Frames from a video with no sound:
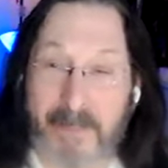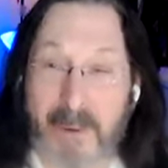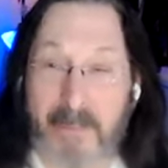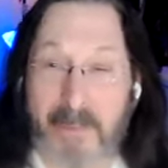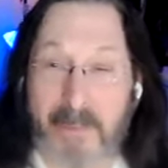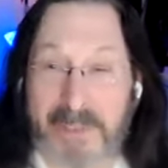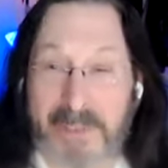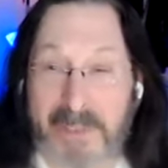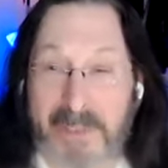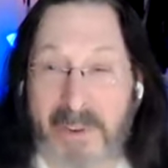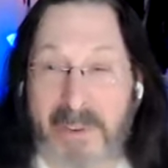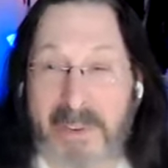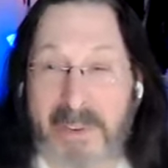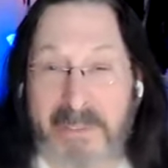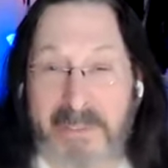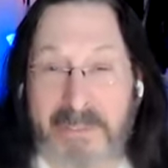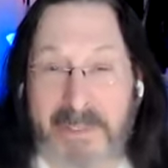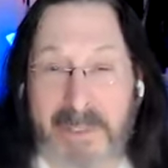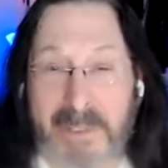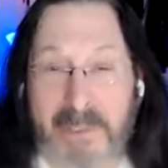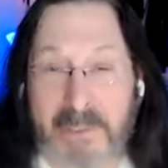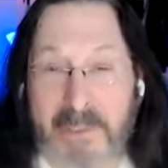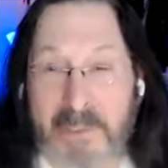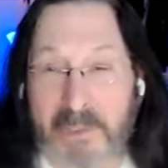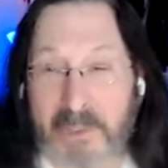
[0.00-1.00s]
When we start to
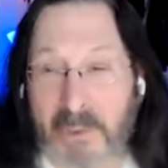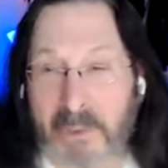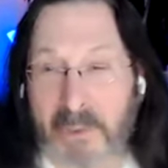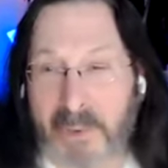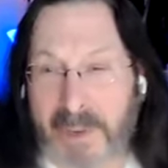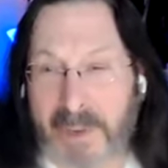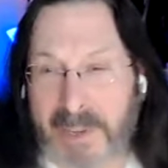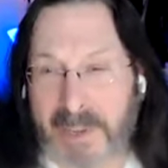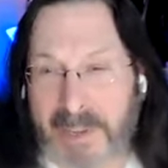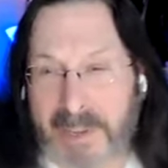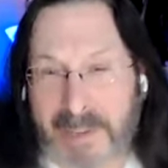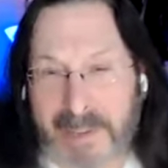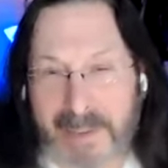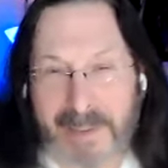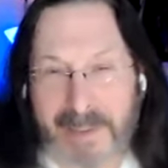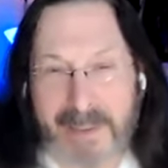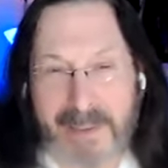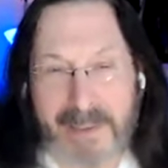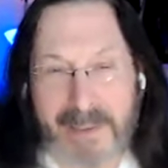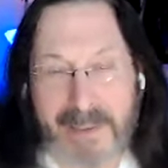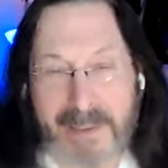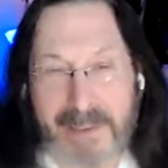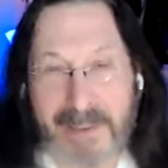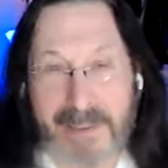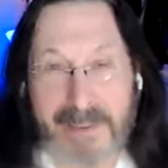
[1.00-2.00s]
feel joy
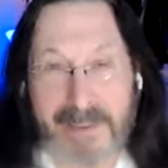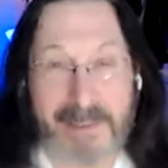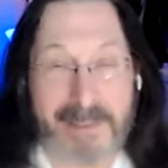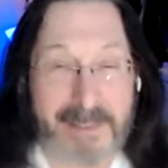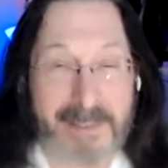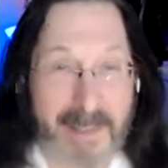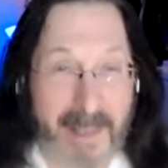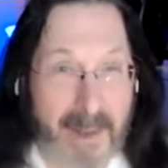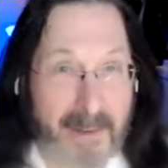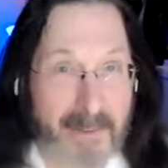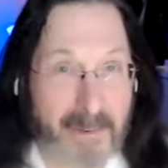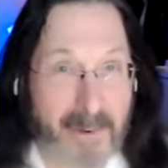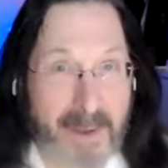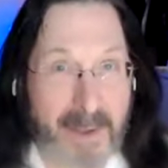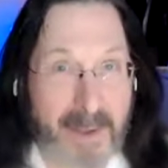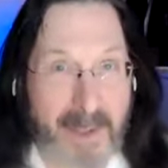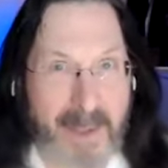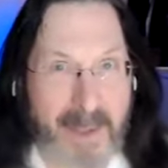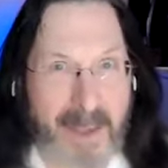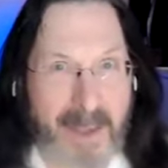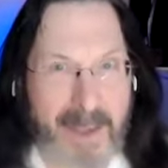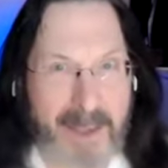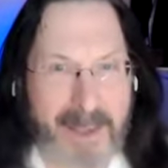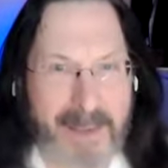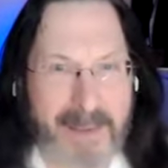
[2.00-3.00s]
is that
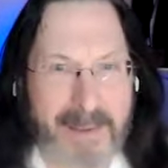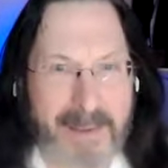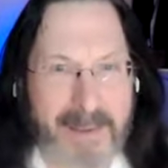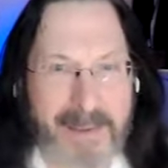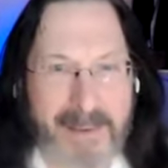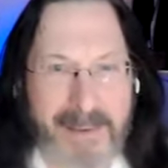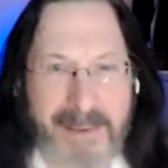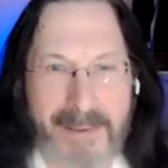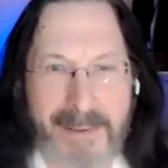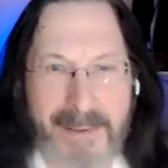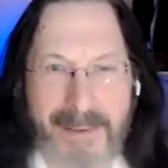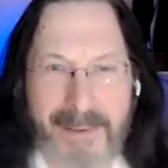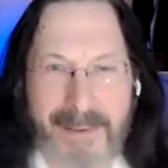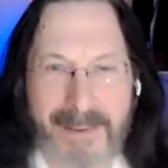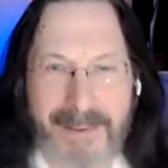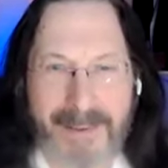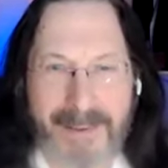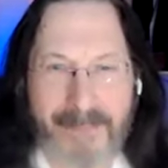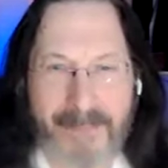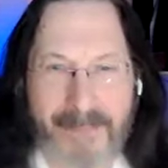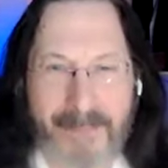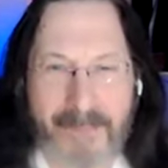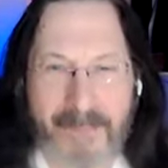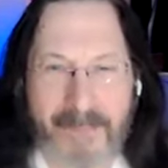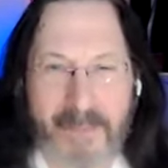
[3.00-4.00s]
okay?
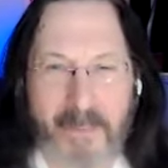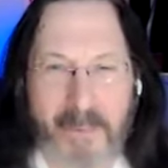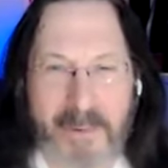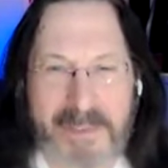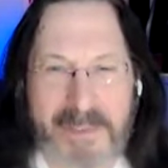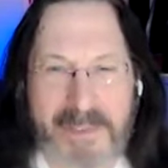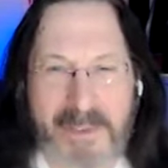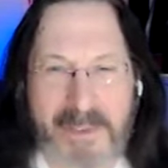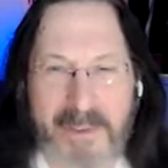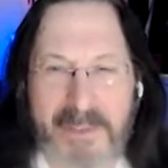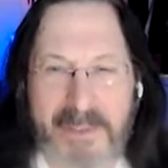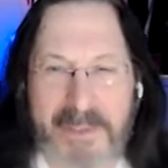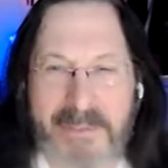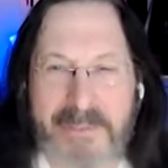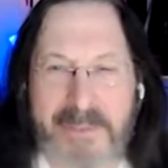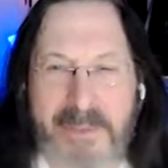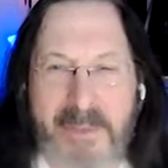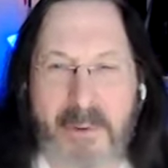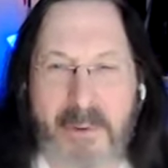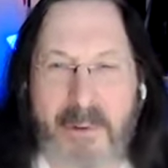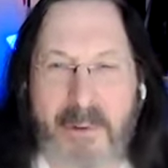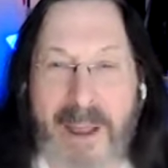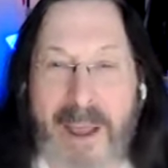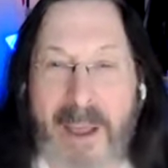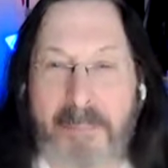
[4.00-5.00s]
When we start to
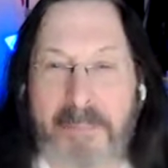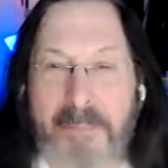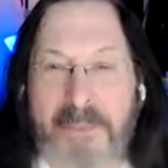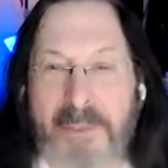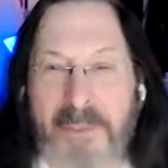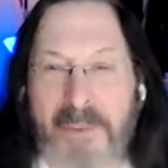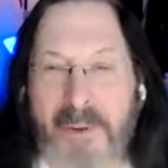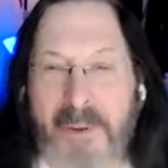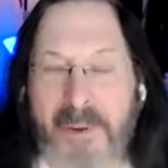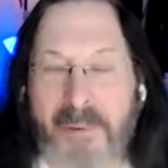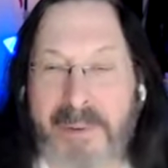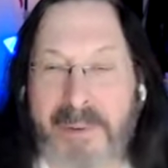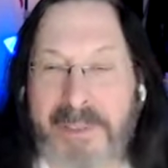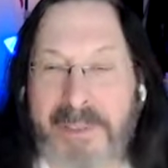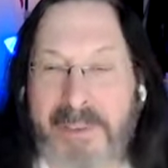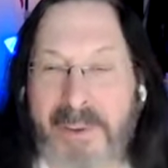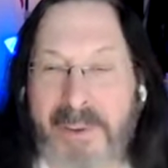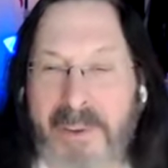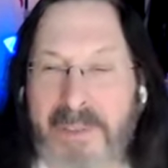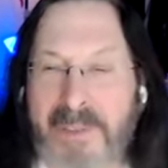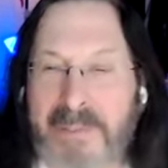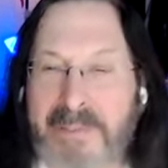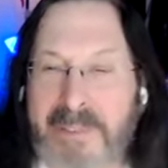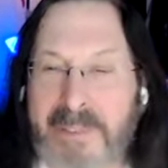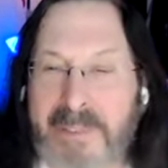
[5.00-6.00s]
feel rapture or we
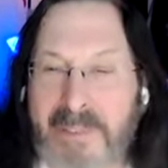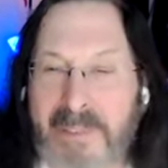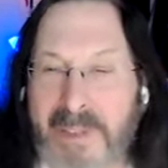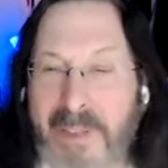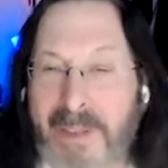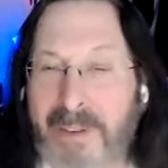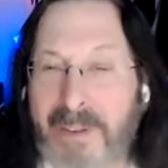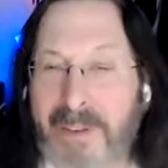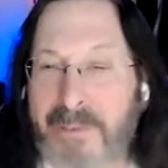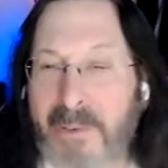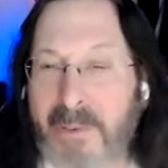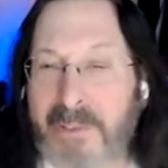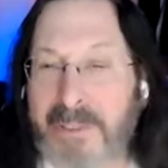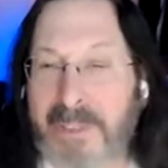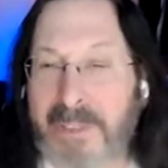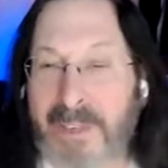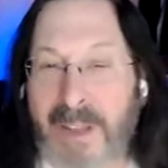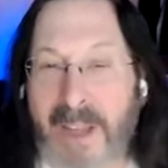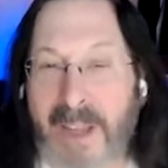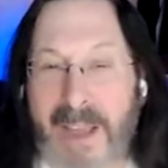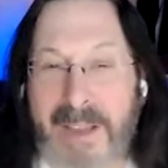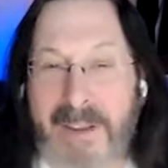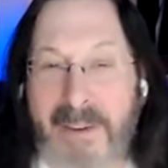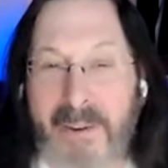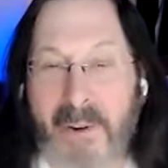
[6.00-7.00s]
start to feel love or
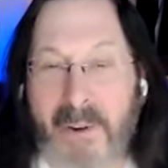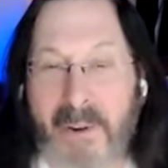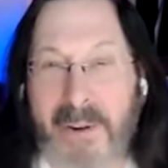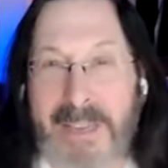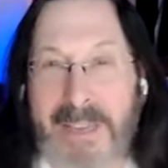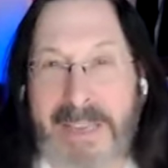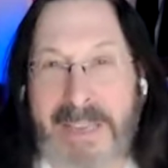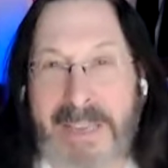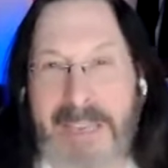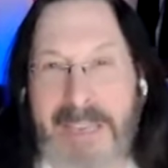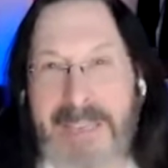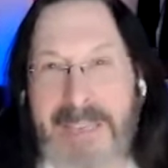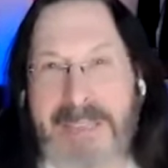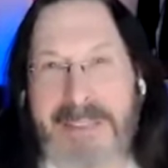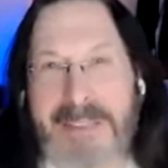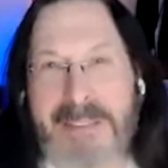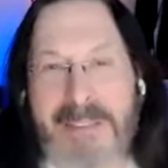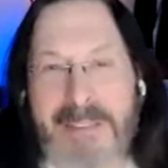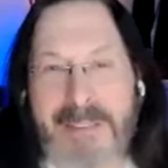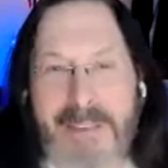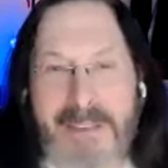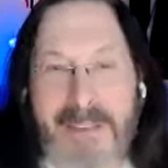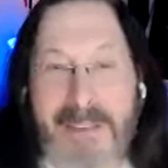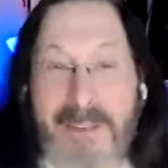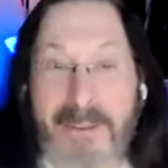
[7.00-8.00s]
delight or ease
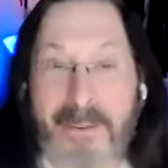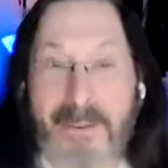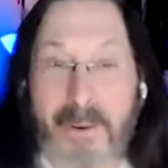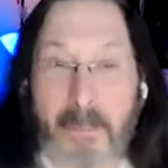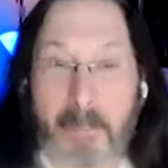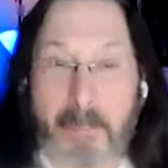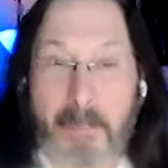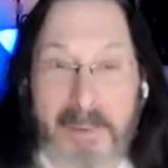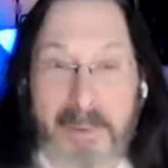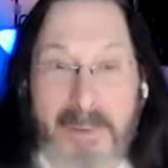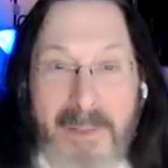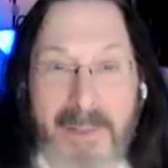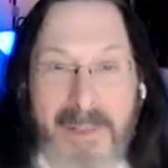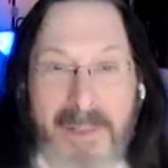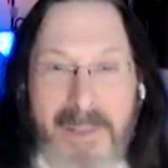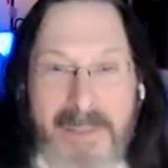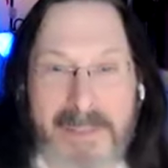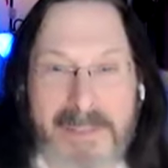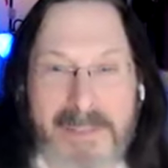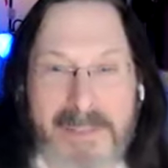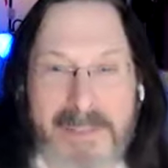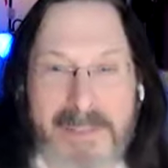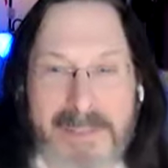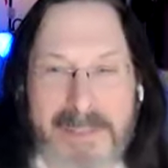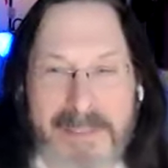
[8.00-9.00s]
or
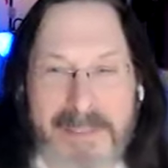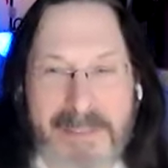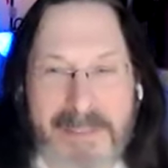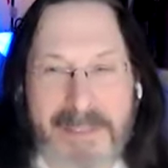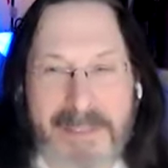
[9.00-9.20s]
bliss.